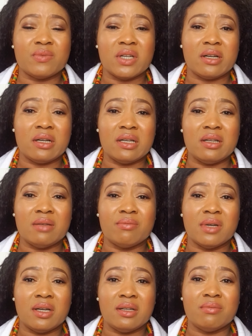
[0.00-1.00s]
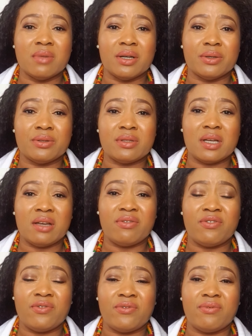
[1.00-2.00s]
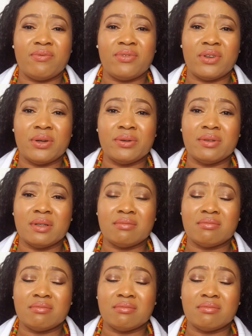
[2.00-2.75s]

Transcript: direct emails, I feel,